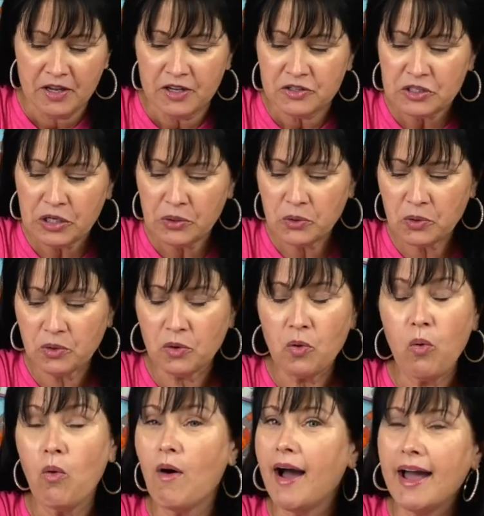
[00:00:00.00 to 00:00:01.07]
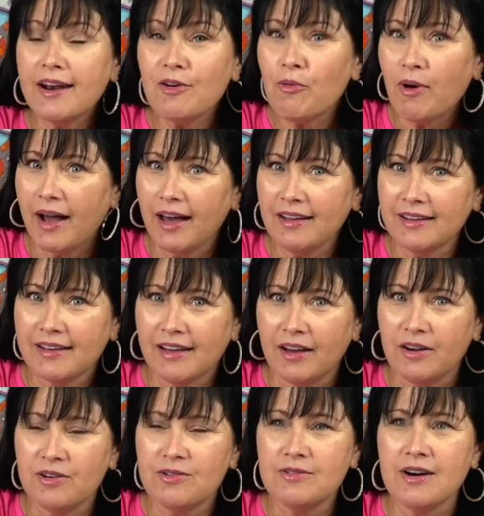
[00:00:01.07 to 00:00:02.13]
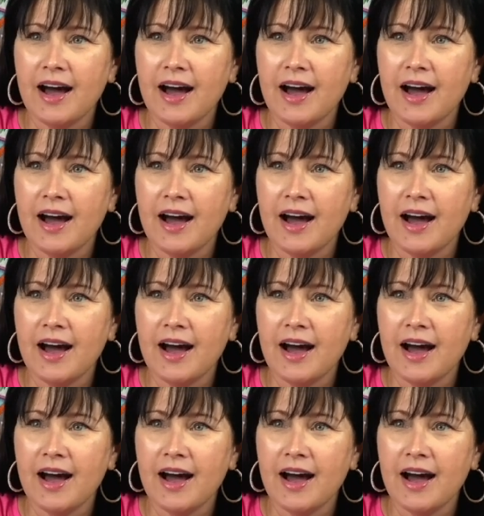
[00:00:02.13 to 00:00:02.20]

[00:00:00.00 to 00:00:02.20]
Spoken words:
So quite a while ago,